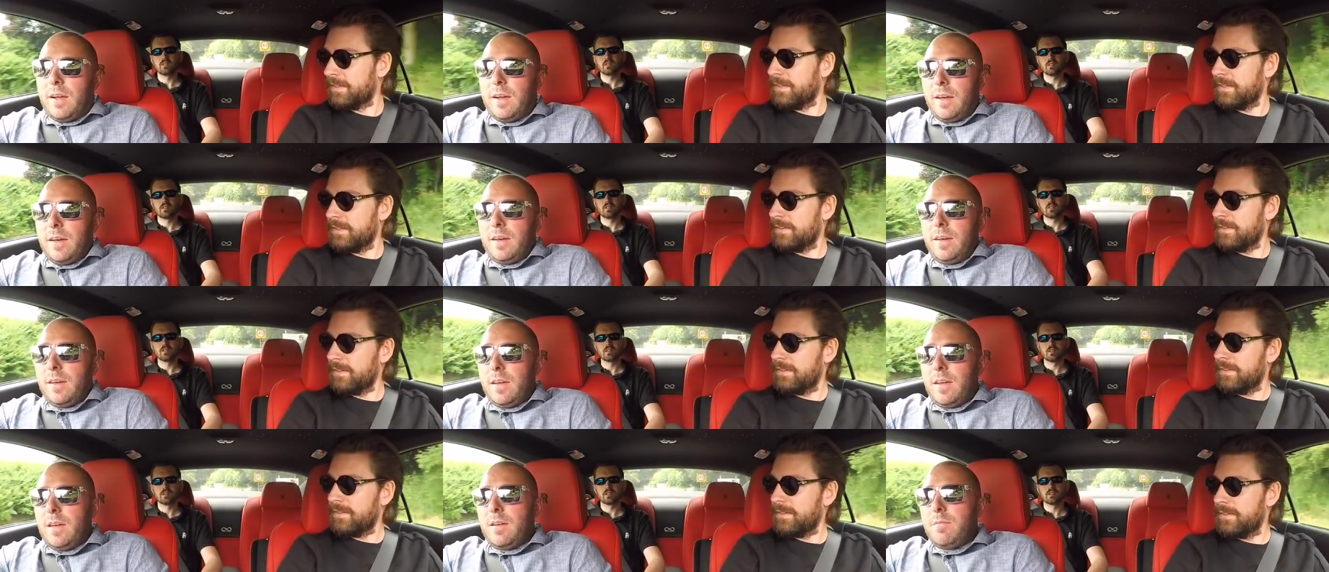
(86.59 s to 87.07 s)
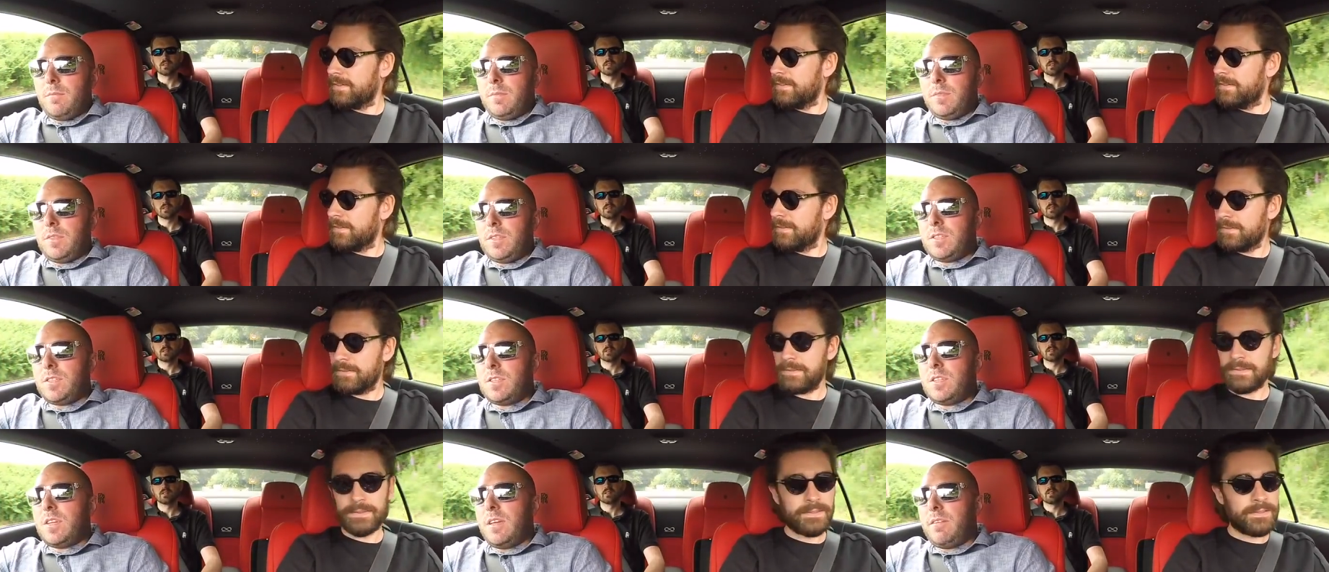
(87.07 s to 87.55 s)

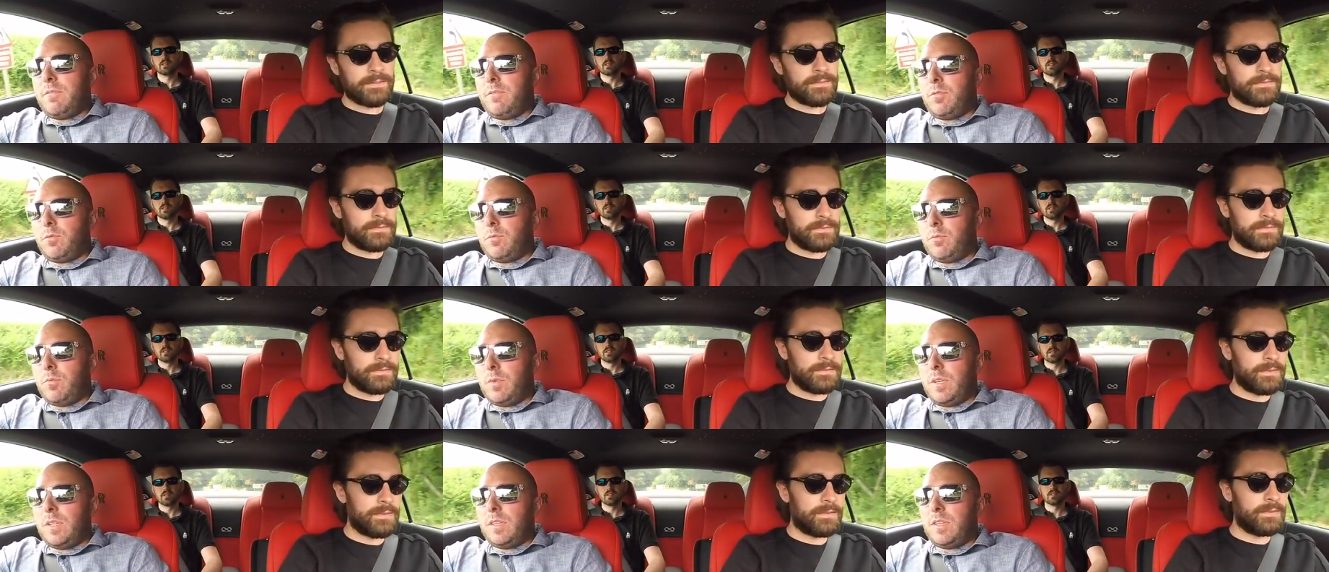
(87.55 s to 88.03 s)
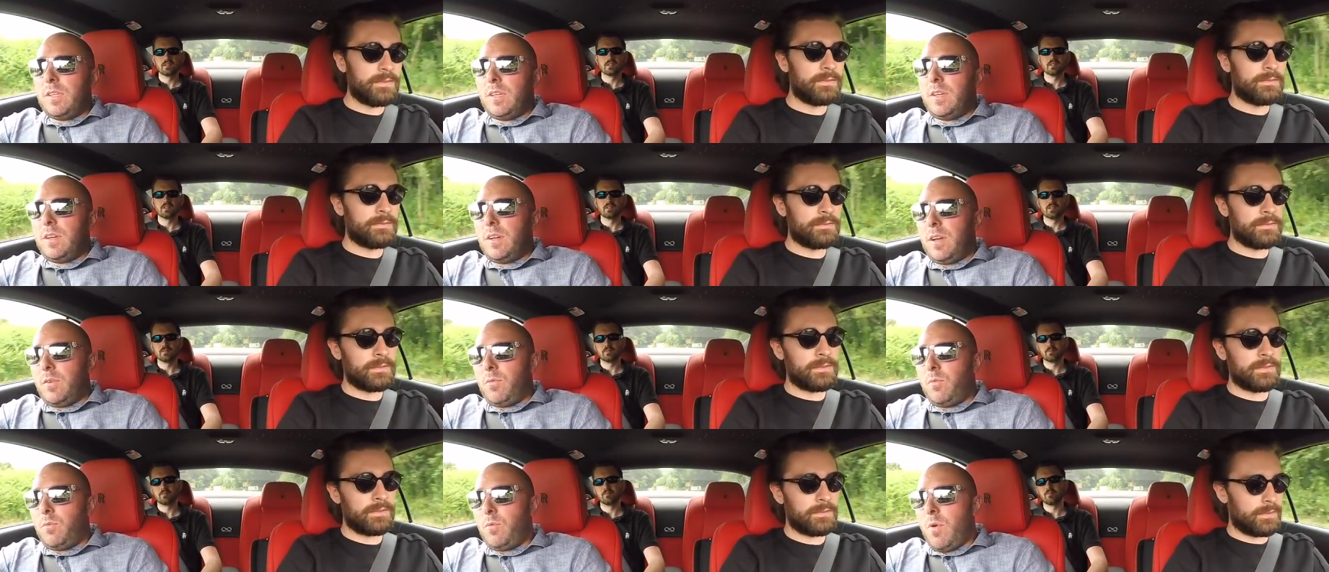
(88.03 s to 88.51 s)
Speaker 1: There's never
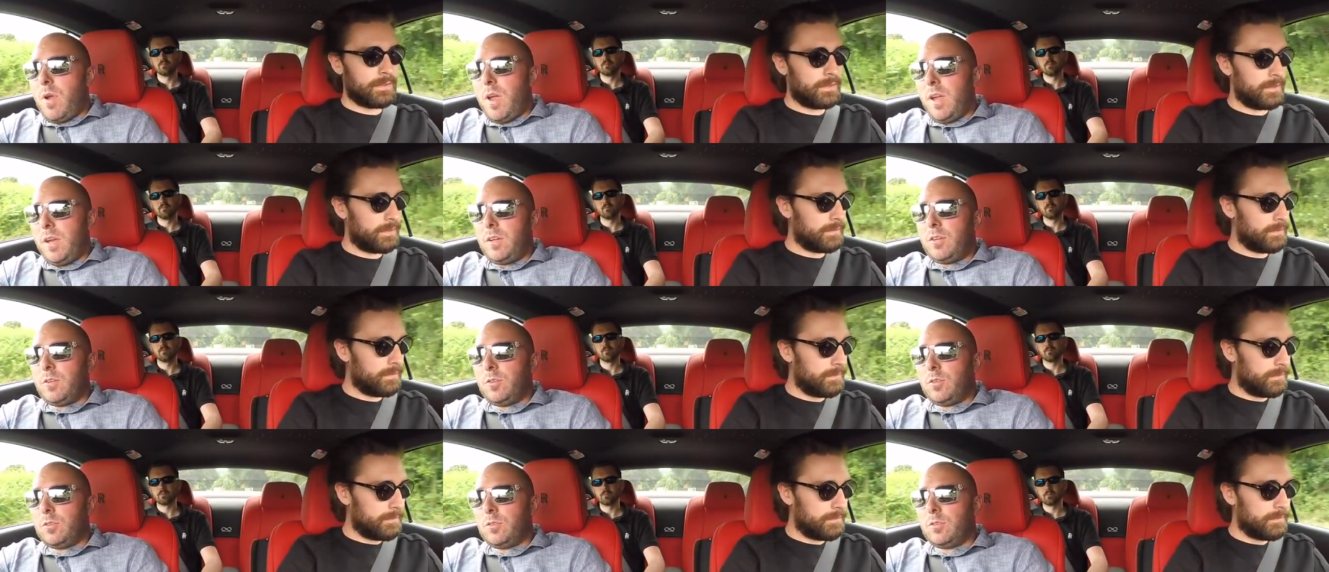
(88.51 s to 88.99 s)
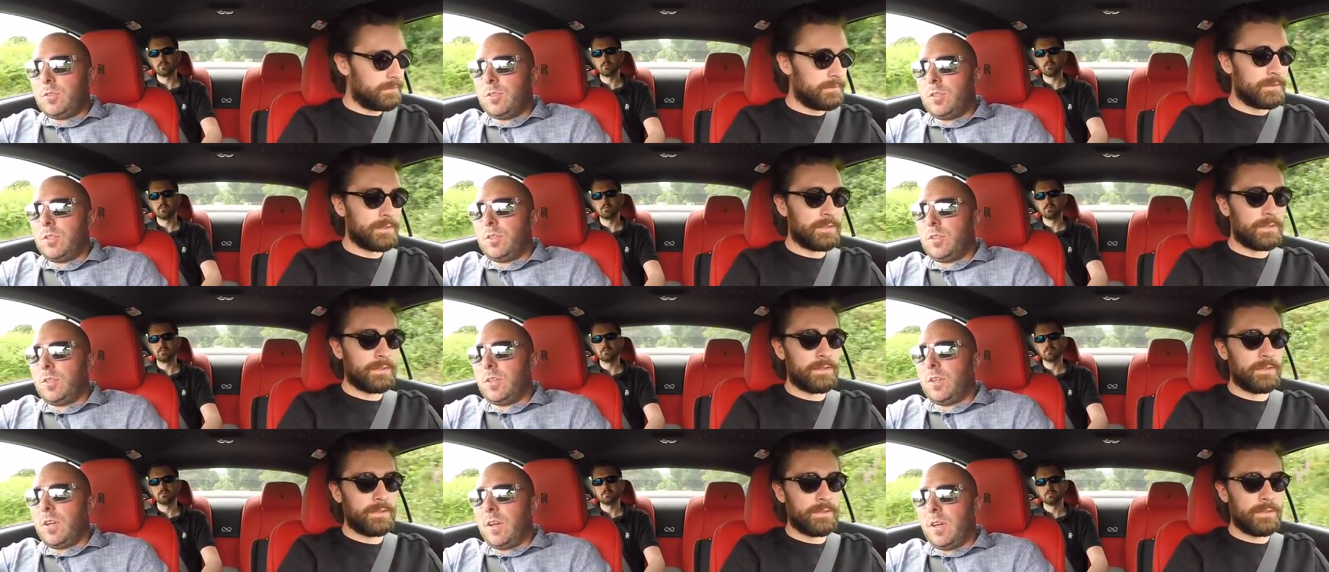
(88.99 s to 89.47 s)
really a
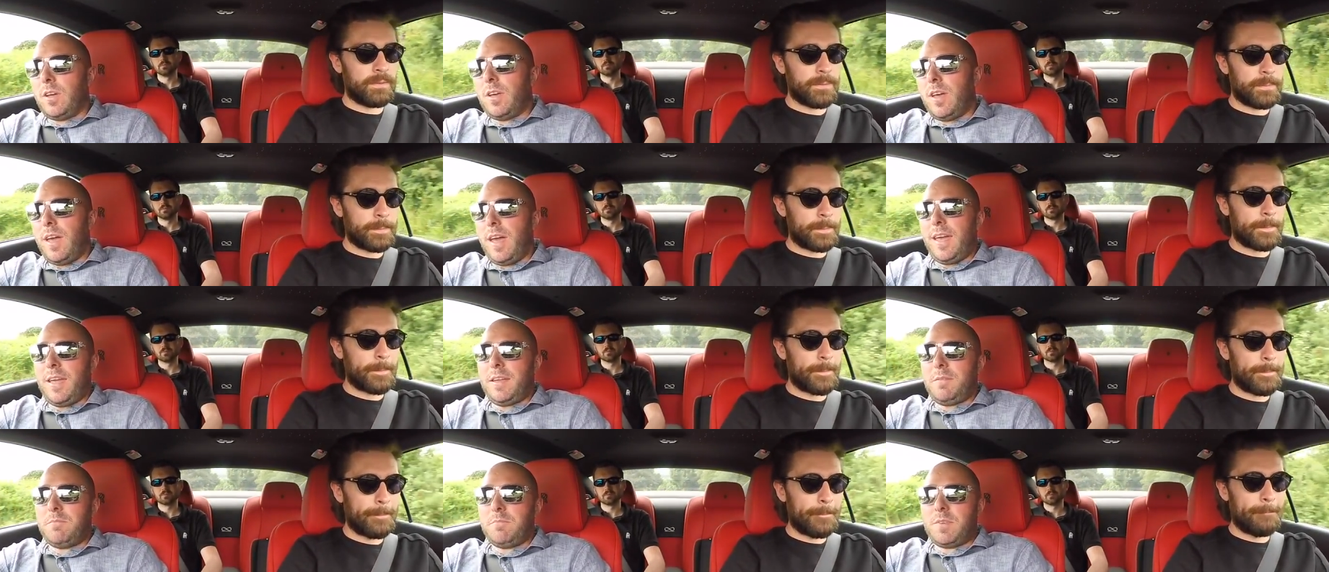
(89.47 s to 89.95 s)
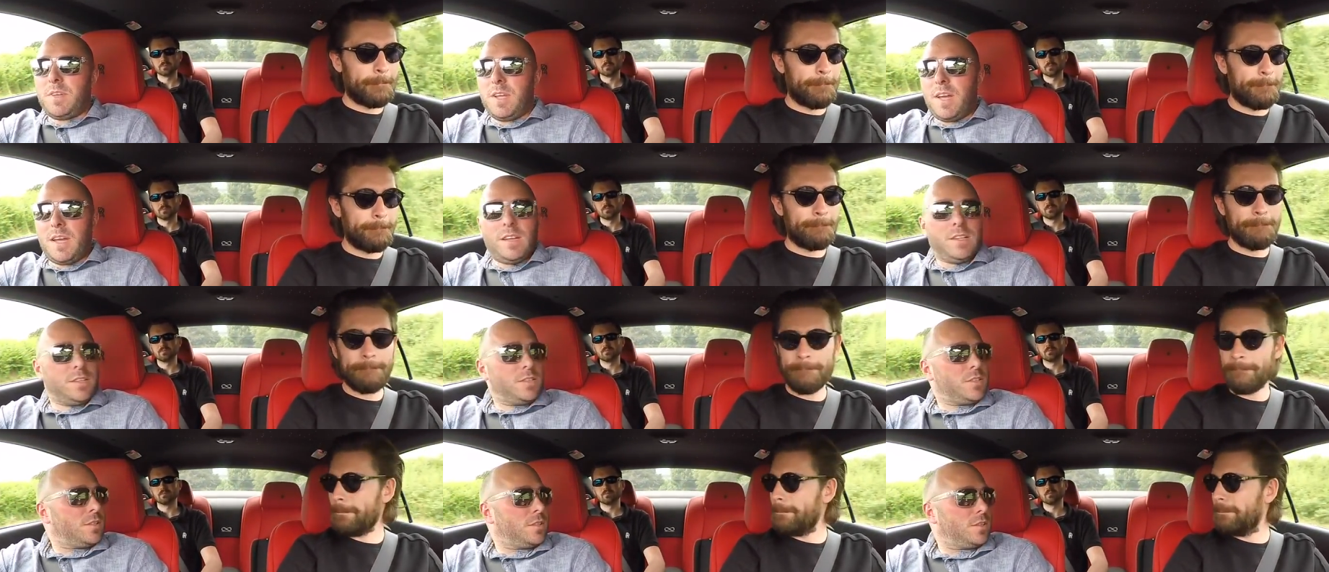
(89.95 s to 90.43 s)
record
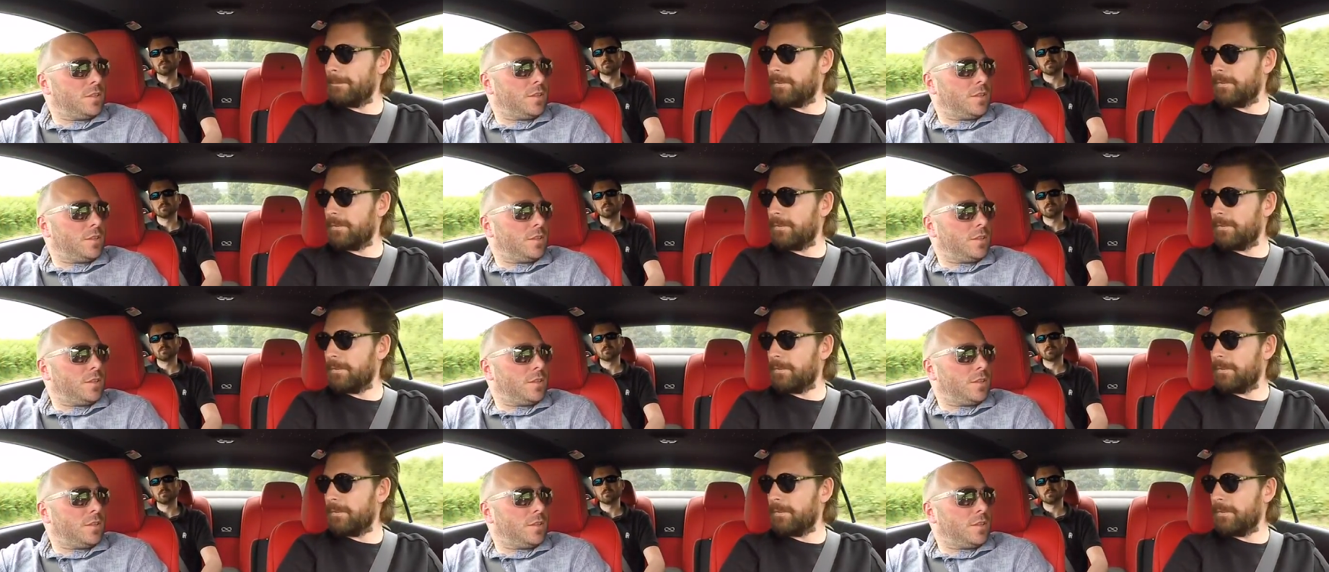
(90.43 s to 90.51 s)
aimed at,